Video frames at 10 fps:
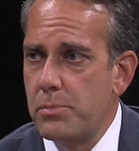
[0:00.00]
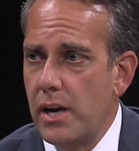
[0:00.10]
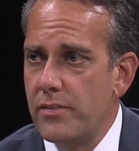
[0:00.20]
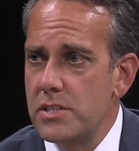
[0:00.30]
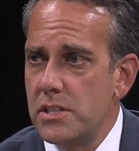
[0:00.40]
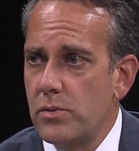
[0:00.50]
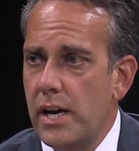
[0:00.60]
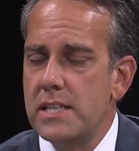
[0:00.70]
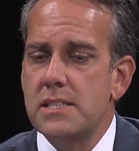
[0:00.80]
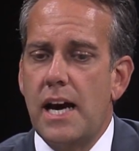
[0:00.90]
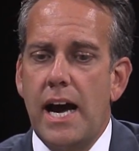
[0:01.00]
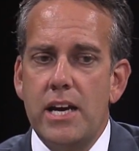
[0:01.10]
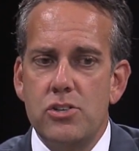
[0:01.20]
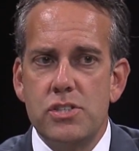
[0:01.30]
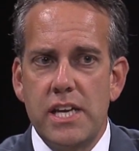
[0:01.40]
privacy rights. I
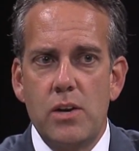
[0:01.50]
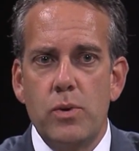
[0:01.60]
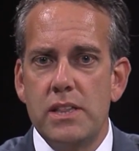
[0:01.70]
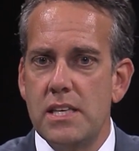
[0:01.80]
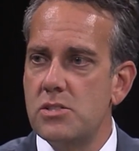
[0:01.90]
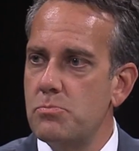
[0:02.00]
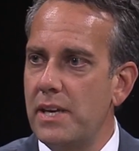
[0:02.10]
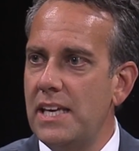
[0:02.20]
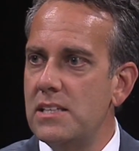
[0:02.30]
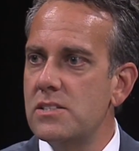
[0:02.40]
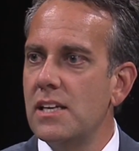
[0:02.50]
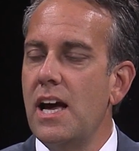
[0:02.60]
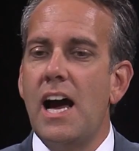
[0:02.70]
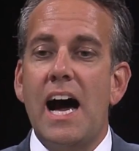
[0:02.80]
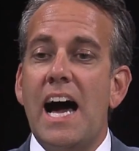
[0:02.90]
understand what this means.
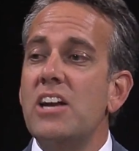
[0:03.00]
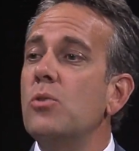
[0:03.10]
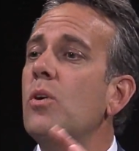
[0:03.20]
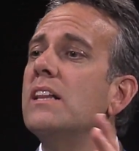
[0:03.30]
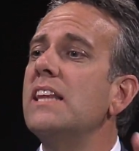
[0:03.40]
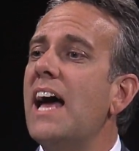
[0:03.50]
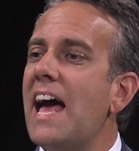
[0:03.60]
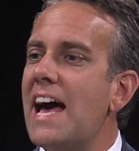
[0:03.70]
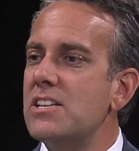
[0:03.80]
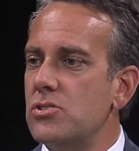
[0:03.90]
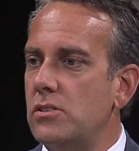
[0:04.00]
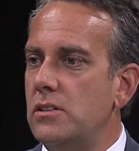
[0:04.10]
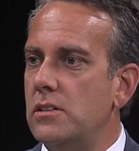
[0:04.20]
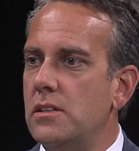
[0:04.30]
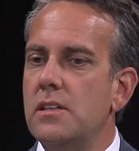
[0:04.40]
I don't want the
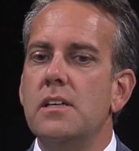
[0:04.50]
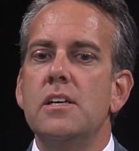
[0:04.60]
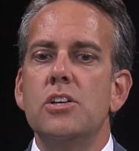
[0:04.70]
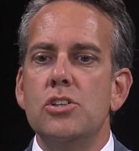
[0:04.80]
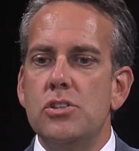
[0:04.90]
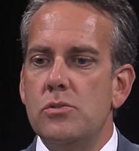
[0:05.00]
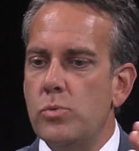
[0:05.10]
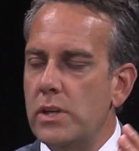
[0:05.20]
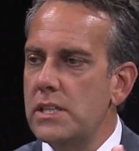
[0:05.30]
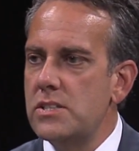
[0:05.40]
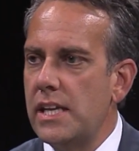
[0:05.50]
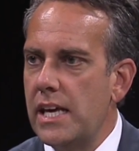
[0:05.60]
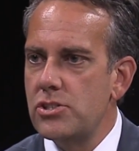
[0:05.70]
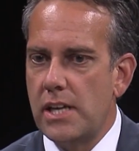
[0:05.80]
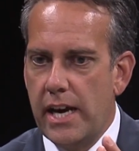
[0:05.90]
hassle. Real estate
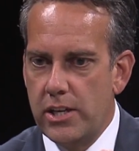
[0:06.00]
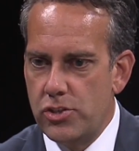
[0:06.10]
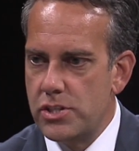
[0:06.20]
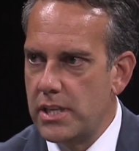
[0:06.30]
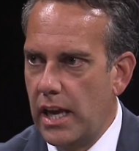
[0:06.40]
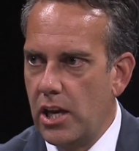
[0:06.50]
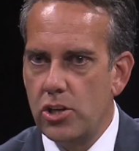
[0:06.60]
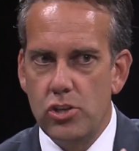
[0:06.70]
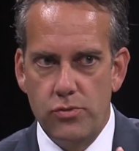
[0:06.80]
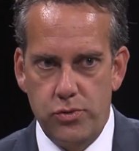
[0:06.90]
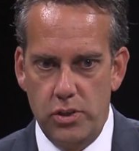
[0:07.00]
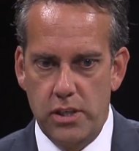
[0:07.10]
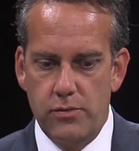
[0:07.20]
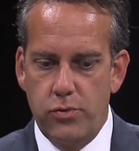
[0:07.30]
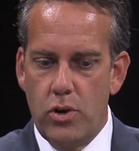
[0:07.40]
agent, I understand. You fully
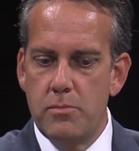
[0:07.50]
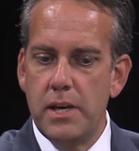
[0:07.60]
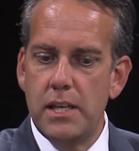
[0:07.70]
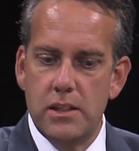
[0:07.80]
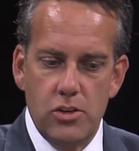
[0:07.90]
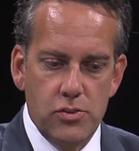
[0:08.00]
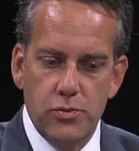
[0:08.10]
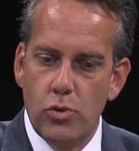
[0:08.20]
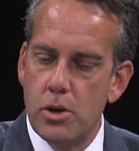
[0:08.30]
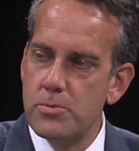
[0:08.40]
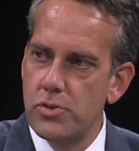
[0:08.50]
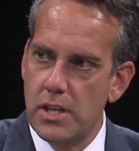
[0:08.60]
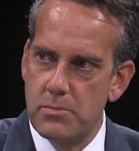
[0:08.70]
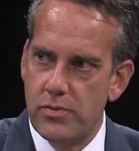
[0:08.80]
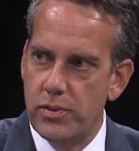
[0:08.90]
inform me. There's forms for
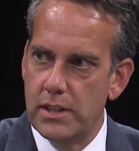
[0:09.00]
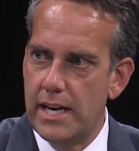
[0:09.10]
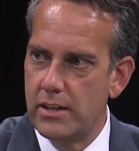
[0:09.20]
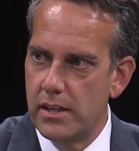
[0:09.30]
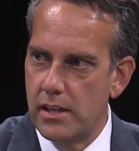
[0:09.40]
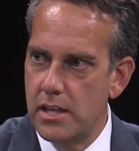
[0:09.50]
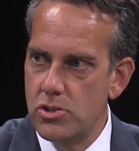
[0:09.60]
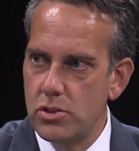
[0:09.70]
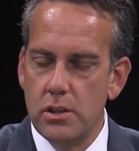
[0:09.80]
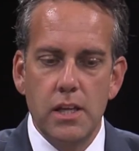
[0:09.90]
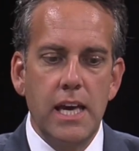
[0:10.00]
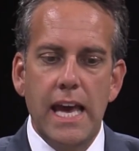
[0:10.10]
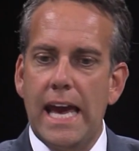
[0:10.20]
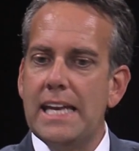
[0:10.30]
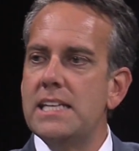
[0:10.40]
them to fill out and initial,
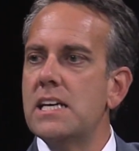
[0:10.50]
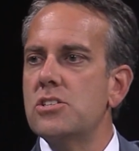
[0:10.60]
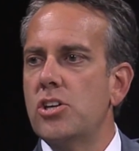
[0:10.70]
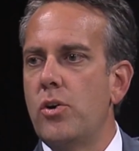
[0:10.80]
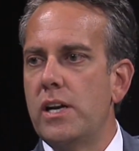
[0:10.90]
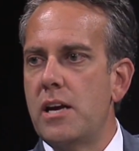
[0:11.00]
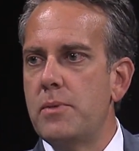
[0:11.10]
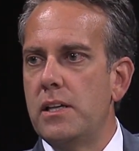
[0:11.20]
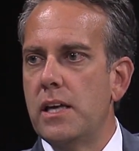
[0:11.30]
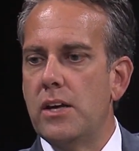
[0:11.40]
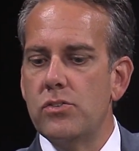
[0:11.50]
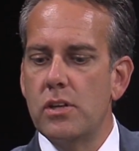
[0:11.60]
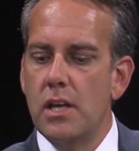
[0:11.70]
and it doesn't go on MLS.